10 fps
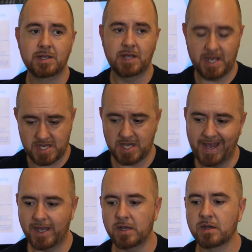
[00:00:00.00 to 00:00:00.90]

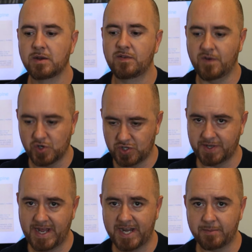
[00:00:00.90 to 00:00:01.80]
aka functional
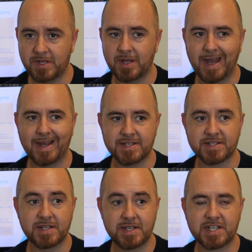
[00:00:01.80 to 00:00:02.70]
anatomy,
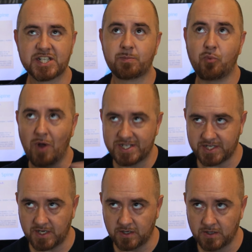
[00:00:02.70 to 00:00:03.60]
as
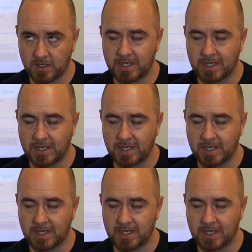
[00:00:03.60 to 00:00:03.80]
expressing,